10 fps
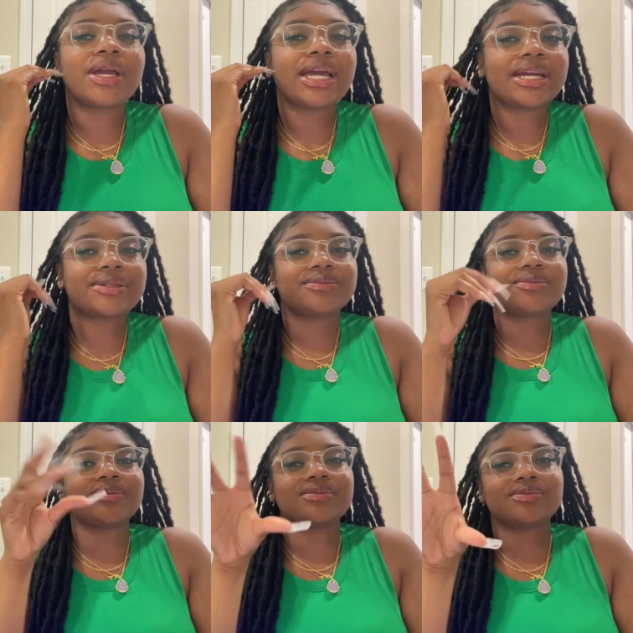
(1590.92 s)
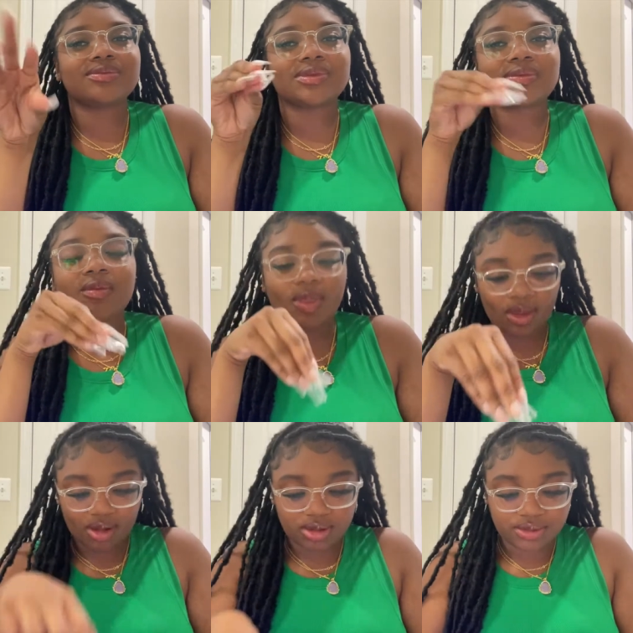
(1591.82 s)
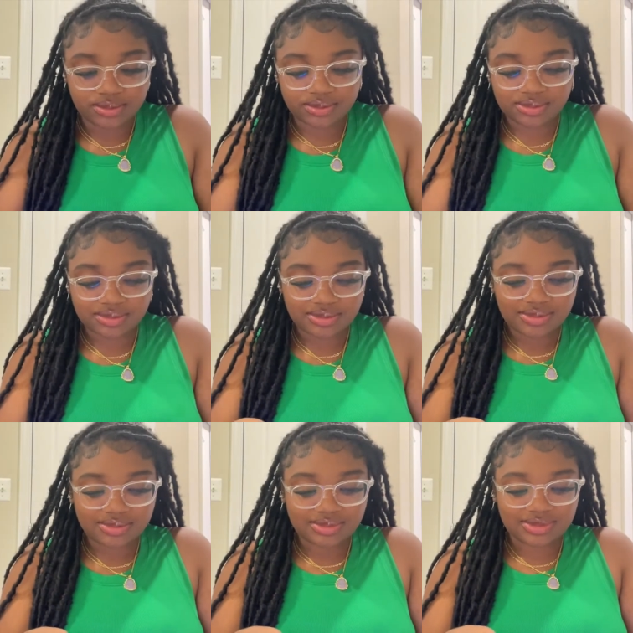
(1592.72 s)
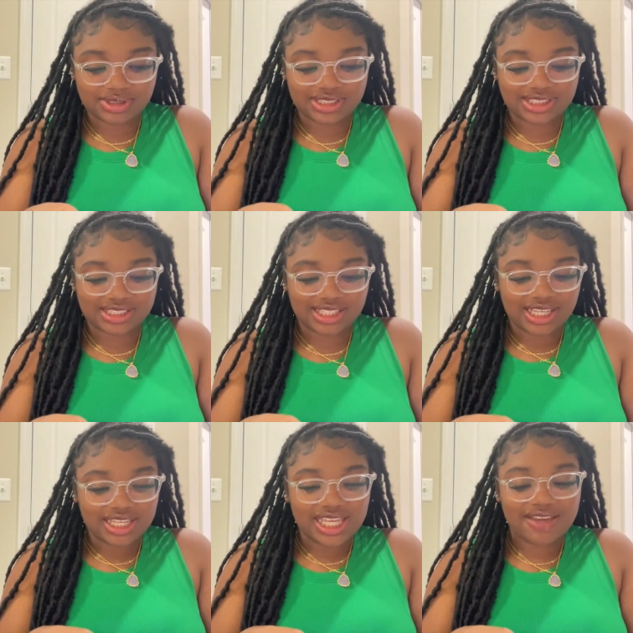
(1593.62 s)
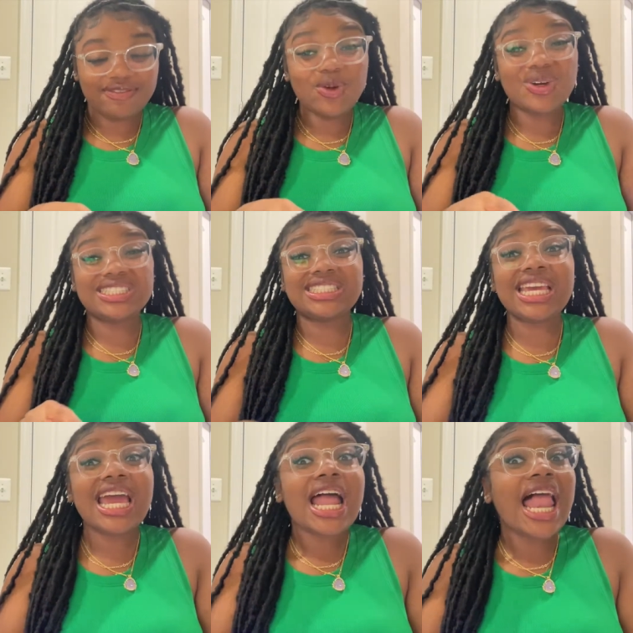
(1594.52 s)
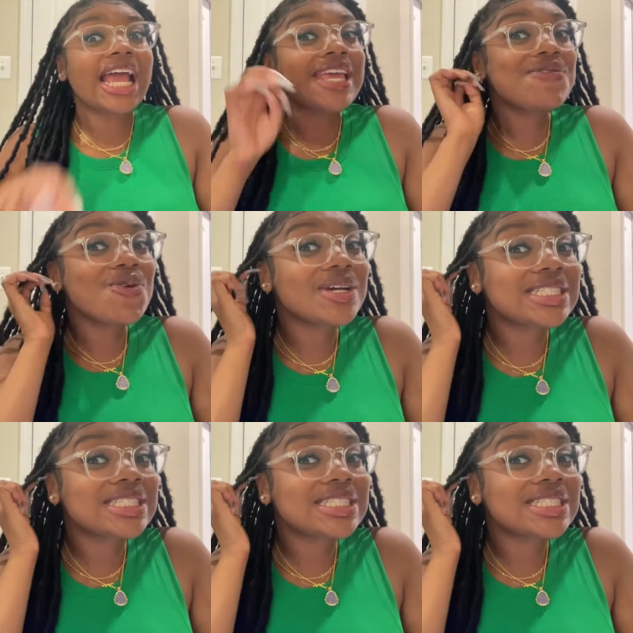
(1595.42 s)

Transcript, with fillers: a little bit, but if I can physically see the wax coming out your ears, I'm gonna cry. Yeah, if you could see Real like talk, if you could